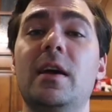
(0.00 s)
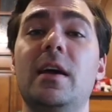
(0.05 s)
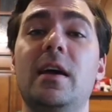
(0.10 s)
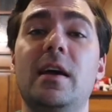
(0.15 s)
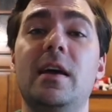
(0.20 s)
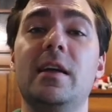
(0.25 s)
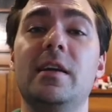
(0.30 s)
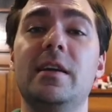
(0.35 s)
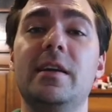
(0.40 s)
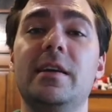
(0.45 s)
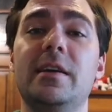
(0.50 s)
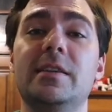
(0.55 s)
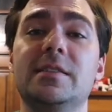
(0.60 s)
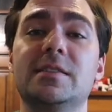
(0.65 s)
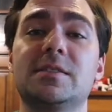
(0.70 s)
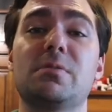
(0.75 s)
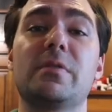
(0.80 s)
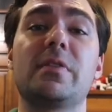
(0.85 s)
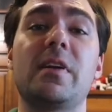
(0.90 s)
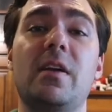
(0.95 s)
and
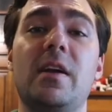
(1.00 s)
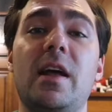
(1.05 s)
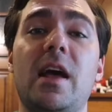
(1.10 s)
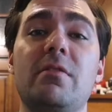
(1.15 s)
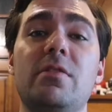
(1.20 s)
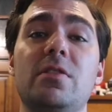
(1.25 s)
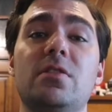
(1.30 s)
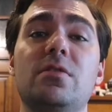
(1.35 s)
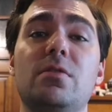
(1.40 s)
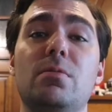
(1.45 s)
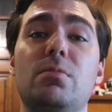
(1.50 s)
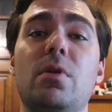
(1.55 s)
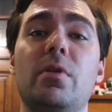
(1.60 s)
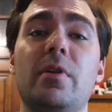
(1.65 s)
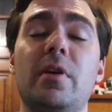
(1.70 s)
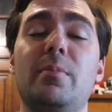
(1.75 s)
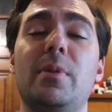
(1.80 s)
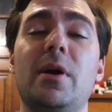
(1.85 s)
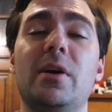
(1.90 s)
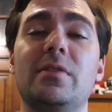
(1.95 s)
ease without having to
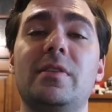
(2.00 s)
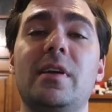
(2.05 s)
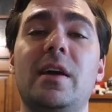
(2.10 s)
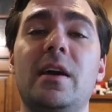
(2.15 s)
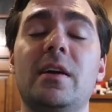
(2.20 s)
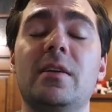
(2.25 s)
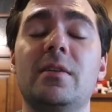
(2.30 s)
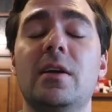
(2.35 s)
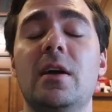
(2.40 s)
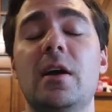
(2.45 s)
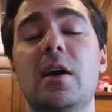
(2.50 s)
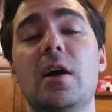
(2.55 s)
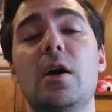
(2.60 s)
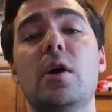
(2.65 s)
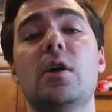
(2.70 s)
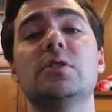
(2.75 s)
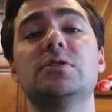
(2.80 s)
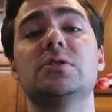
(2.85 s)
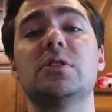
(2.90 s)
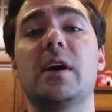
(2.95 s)
worry about that.
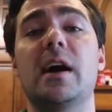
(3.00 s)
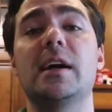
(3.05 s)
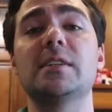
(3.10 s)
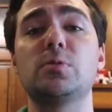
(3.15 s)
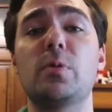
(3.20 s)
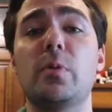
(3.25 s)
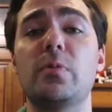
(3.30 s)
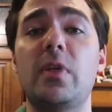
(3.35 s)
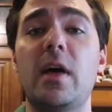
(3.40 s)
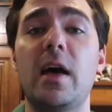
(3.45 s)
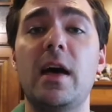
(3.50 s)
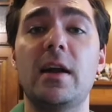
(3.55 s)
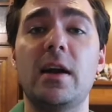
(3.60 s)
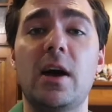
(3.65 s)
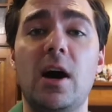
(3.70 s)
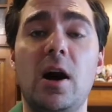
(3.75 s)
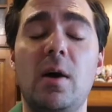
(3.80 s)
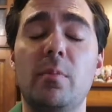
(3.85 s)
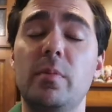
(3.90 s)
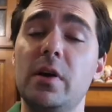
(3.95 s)
So guys, with that,
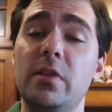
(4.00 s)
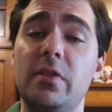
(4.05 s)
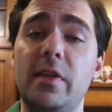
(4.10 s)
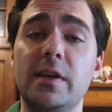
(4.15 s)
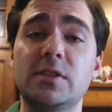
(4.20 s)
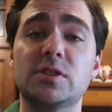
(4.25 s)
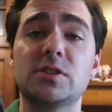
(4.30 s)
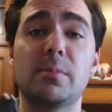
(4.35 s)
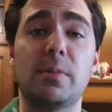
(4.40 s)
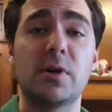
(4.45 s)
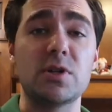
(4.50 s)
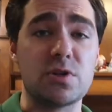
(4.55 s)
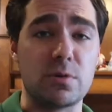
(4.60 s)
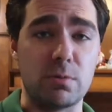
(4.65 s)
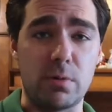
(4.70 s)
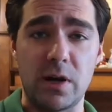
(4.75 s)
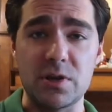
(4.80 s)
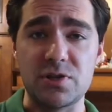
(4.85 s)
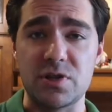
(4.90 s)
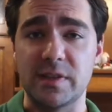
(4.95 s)
thanks so much for
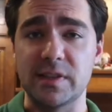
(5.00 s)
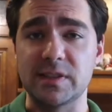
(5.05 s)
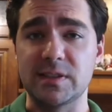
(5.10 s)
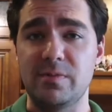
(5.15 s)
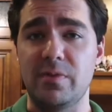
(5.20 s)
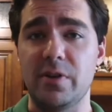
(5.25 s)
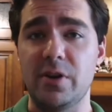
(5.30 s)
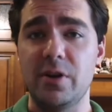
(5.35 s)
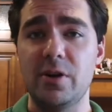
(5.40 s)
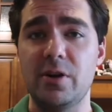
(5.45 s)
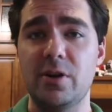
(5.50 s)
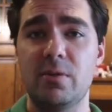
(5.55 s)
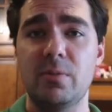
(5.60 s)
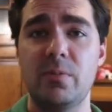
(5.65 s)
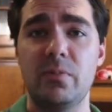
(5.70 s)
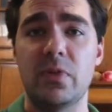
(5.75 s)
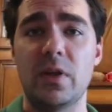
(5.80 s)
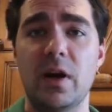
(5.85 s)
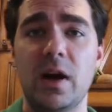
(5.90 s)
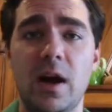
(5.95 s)
watching this video.
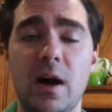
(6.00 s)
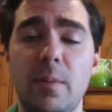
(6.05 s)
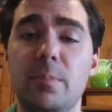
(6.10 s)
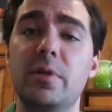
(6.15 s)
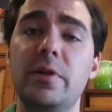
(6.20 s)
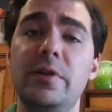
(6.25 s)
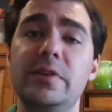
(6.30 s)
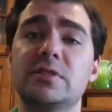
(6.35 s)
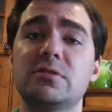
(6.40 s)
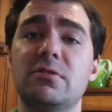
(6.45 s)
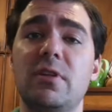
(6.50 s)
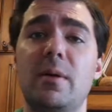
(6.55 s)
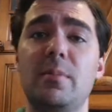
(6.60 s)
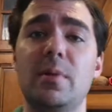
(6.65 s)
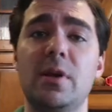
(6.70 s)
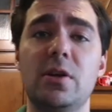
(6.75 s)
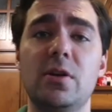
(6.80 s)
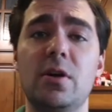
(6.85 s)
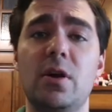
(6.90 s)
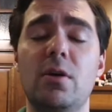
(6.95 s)
Please let
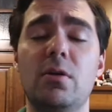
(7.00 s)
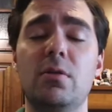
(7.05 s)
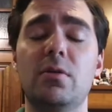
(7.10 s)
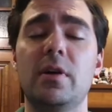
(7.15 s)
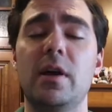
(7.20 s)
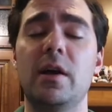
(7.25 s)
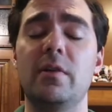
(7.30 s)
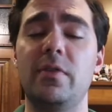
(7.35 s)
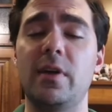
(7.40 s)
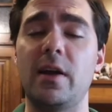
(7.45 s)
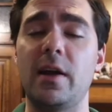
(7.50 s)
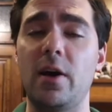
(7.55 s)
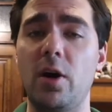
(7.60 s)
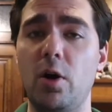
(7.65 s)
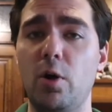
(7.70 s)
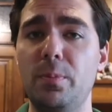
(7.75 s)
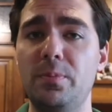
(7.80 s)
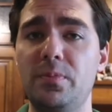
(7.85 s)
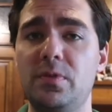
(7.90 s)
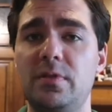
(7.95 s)
me know if it
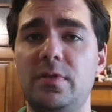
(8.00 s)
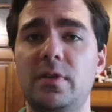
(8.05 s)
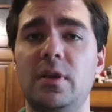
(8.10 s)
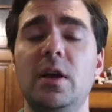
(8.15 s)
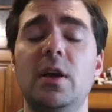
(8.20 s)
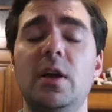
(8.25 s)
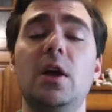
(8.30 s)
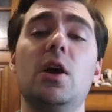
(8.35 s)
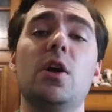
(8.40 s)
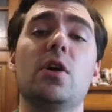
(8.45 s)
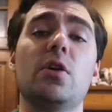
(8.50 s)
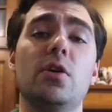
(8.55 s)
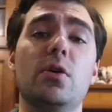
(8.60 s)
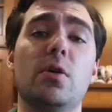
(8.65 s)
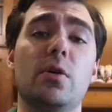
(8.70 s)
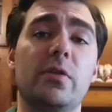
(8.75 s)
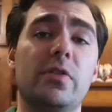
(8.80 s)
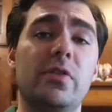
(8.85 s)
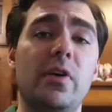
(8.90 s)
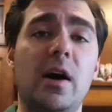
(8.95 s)
helped
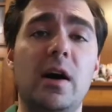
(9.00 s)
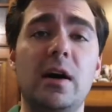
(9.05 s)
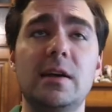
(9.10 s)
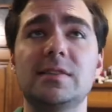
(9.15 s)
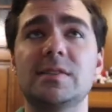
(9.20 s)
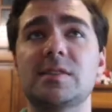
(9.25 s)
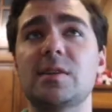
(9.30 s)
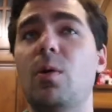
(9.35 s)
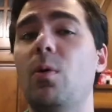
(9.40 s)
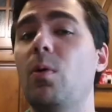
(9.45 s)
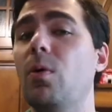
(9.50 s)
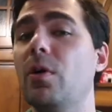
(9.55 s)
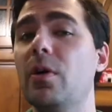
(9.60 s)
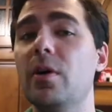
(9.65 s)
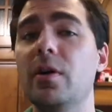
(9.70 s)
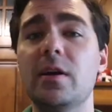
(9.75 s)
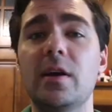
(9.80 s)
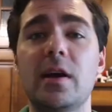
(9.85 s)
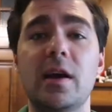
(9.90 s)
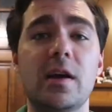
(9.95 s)
your thoughts,
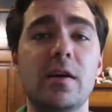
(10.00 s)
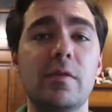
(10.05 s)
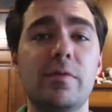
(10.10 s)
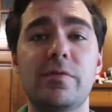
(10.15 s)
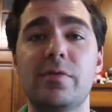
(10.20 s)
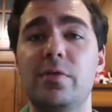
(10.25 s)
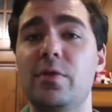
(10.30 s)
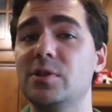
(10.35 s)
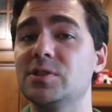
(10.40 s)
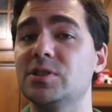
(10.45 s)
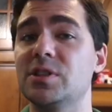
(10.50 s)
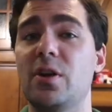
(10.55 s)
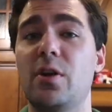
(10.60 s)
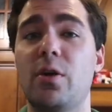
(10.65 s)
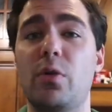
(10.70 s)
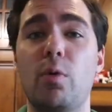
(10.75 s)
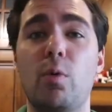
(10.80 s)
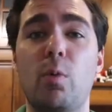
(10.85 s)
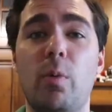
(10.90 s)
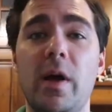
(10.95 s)
or if there's
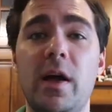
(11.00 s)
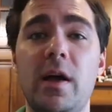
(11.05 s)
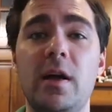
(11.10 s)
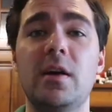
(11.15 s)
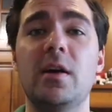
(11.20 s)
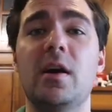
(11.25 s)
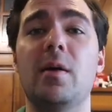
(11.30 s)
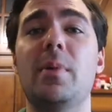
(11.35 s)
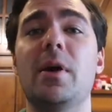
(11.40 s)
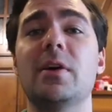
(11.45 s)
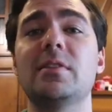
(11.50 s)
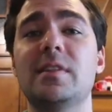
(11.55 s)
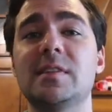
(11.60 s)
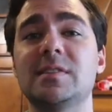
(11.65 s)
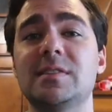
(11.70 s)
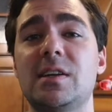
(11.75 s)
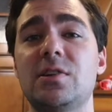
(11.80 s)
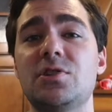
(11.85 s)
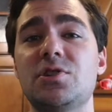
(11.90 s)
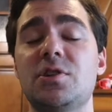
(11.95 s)
another way about
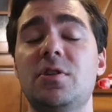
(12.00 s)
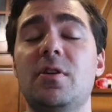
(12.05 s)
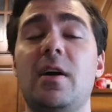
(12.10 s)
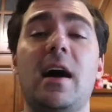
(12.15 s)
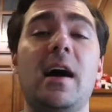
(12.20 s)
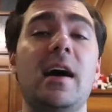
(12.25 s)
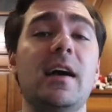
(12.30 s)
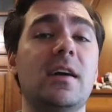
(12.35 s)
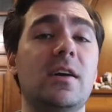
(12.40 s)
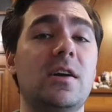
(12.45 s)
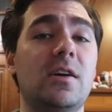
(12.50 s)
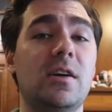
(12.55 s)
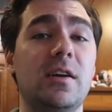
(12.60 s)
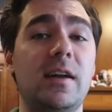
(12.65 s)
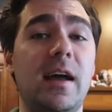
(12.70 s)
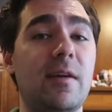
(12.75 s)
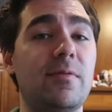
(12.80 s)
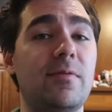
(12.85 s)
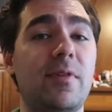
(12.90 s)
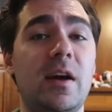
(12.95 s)
this issue. I could
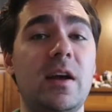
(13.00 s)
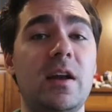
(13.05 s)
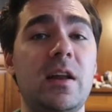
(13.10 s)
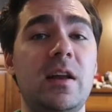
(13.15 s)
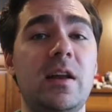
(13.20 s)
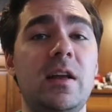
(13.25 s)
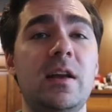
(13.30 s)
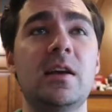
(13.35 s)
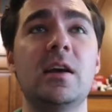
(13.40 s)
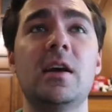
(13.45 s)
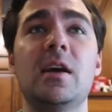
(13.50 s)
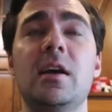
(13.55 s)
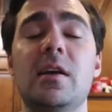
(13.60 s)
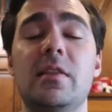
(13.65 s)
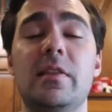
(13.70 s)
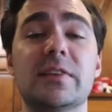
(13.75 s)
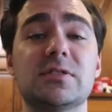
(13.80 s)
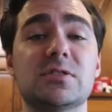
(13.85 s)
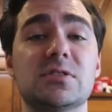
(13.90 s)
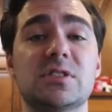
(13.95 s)
not find any.
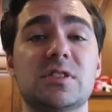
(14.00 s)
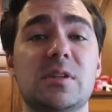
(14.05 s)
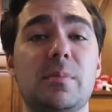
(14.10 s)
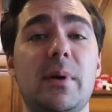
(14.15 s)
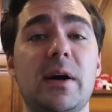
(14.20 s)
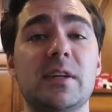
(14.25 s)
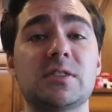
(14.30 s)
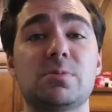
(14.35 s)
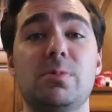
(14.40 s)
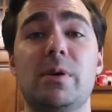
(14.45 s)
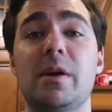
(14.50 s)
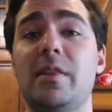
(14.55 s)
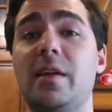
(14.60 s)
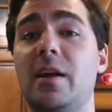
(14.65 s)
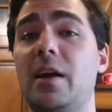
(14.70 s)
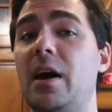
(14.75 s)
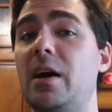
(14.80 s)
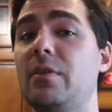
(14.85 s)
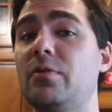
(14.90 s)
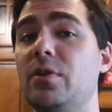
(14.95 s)
This was the best way
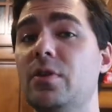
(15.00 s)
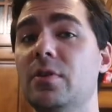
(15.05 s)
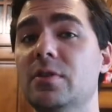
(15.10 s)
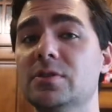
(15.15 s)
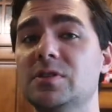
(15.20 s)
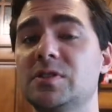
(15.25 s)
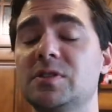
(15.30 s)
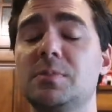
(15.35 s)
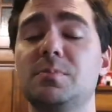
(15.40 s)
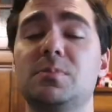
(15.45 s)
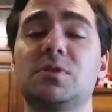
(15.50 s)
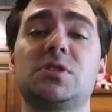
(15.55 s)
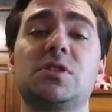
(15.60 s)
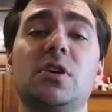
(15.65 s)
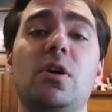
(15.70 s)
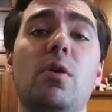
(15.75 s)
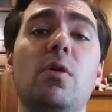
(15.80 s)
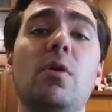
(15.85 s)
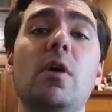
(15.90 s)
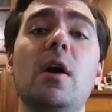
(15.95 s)
that I've used.
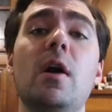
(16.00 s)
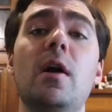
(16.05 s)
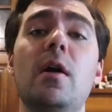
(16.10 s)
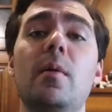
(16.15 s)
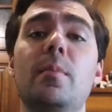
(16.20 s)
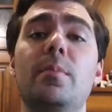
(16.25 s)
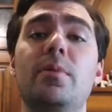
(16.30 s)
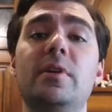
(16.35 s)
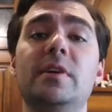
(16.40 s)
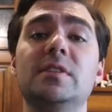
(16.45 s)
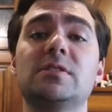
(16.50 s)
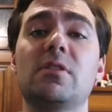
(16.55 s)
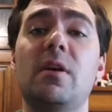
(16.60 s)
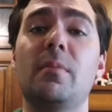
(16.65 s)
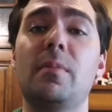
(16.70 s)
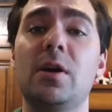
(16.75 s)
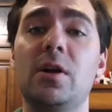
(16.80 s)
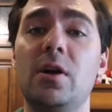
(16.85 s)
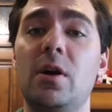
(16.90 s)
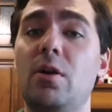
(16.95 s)
So please
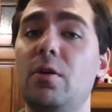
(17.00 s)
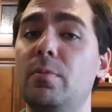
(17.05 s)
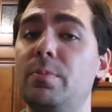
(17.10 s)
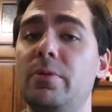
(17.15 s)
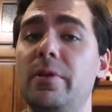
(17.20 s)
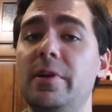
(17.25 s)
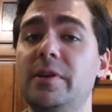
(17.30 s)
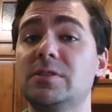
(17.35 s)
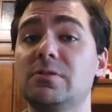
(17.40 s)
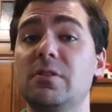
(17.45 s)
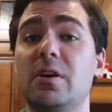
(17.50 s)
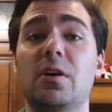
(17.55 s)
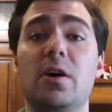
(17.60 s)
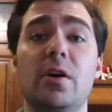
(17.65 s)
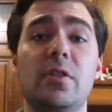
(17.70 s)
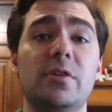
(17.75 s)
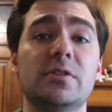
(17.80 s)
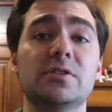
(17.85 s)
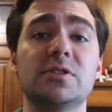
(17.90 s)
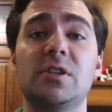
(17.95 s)
let me know. Please let
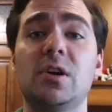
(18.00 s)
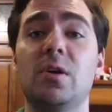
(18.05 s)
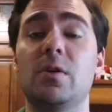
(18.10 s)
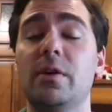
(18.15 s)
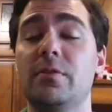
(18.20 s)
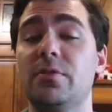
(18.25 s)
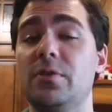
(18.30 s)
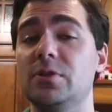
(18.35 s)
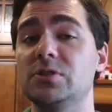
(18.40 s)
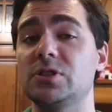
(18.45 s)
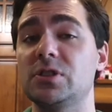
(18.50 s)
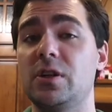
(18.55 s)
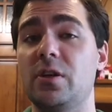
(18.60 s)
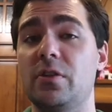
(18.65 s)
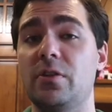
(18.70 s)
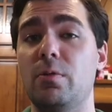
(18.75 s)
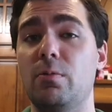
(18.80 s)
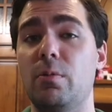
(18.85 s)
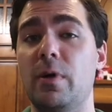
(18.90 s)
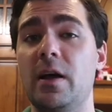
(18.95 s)
others know if there's
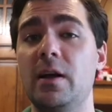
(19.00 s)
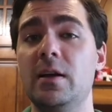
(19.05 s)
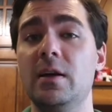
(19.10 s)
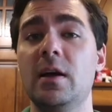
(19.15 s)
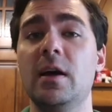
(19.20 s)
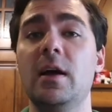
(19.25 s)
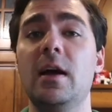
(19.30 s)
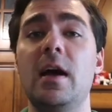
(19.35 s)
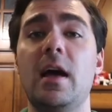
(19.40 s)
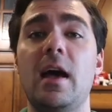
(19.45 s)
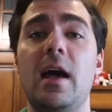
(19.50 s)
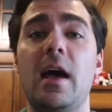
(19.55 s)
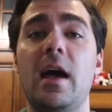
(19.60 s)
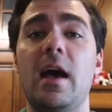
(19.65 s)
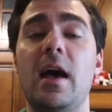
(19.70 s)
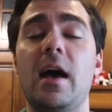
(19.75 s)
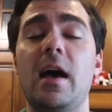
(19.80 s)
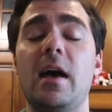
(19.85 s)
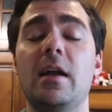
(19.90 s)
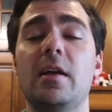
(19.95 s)
another way,
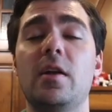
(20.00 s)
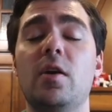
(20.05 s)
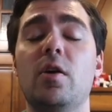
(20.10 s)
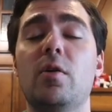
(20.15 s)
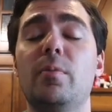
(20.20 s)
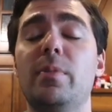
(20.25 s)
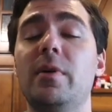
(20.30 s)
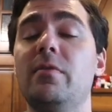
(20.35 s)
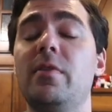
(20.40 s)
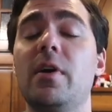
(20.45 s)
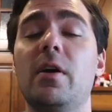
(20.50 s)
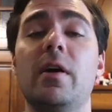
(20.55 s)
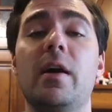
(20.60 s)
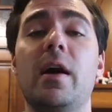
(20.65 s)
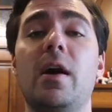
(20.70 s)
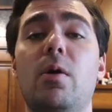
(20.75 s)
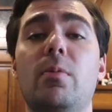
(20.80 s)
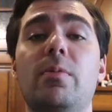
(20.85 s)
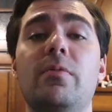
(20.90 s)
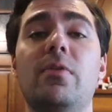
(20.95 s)
and it'll be very
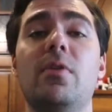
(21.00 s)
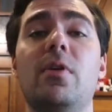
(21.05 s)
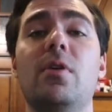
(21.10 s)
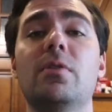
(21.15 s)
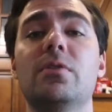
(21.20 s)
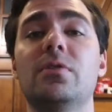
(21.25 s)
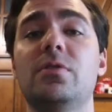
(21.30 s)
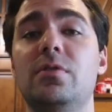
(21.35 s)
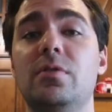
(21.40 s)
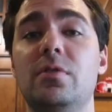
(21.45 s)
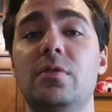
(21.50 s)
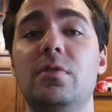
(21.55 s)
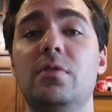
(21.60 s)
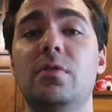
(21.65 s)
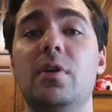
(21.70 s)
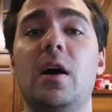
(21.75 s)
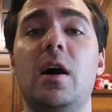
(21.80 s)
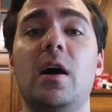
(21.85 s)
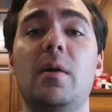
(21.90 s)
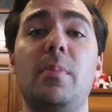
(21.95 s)
helpful
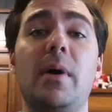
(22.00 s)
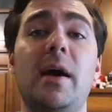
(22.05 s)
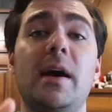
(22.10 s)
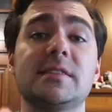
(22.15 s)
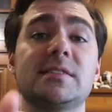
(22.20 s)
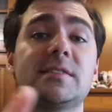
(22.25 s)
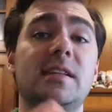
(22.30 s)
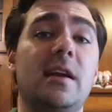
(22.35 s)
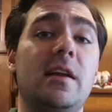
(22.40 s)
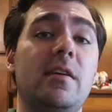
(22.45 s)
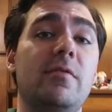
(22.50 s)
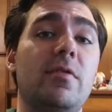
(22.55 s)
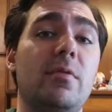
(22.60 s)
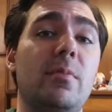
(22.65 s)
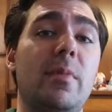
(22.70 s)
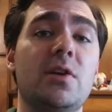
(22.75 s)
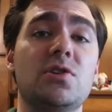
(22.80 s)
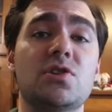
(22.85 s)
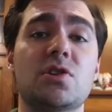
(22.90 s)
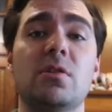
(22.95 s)
to pass that
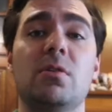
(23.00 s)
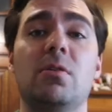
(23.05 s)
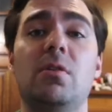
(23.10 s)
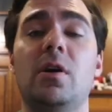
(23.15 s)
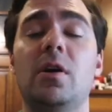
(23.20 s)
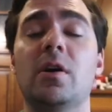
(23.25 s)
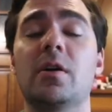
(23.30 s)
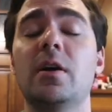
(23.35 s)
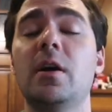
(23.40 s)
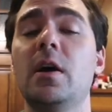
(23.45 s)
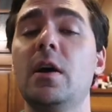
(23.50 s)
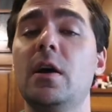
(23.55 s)
information along.